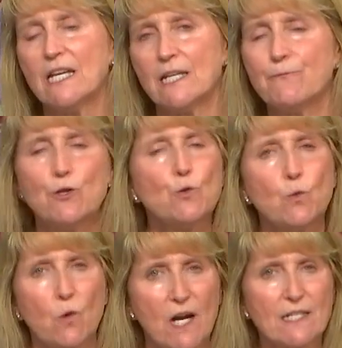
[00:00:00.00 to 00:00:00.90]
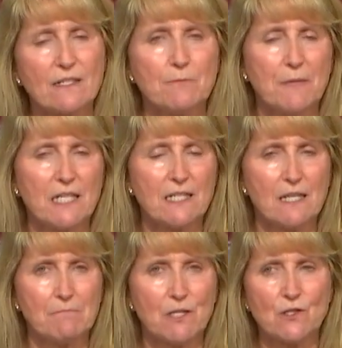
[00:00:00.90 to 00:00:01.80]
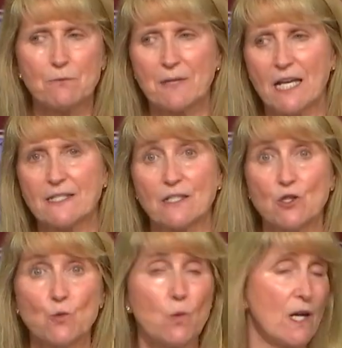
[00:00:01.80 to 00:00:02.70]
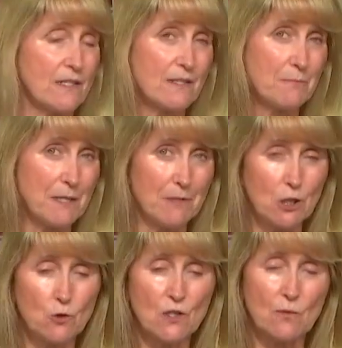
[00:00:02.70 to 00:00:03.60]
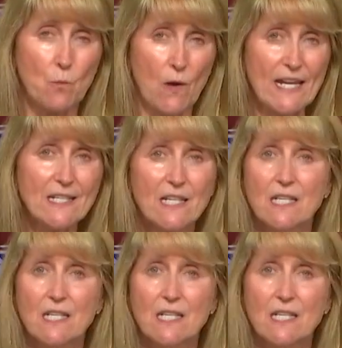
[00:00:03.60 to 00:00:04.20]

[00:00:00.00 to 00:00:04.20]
And if you want to maintain muscle mass and you want to maybe lose some weight,